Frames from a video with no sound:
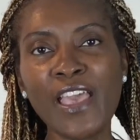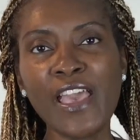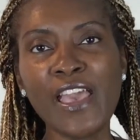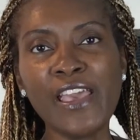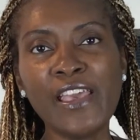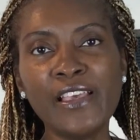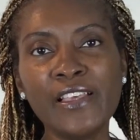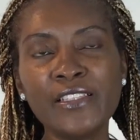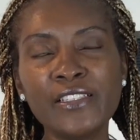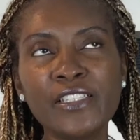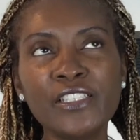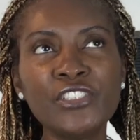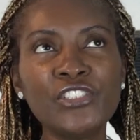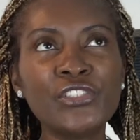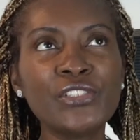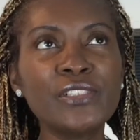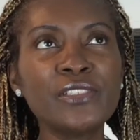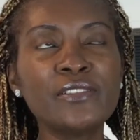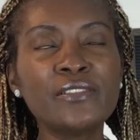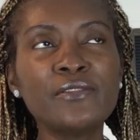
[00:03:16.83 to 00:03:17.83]
And it
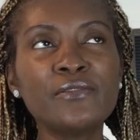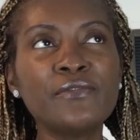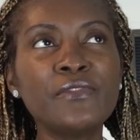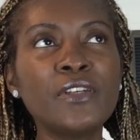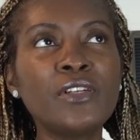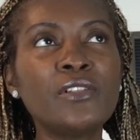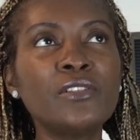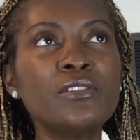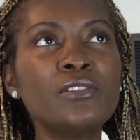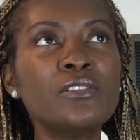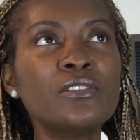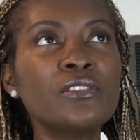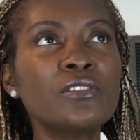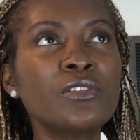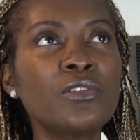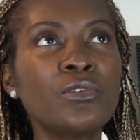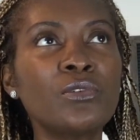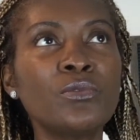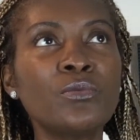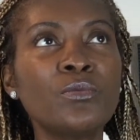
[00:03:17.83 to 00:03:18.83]
just felt
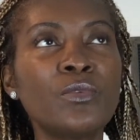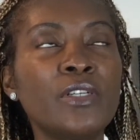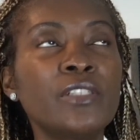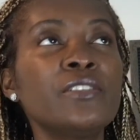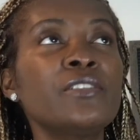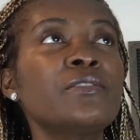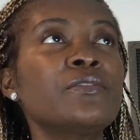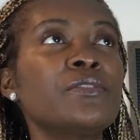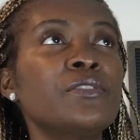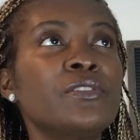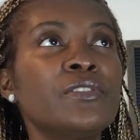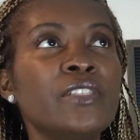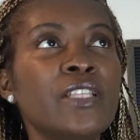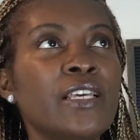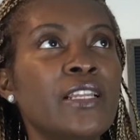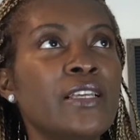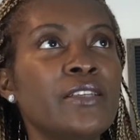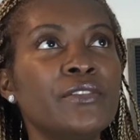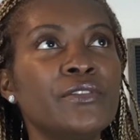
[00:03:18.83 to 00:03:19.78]
so wonderful that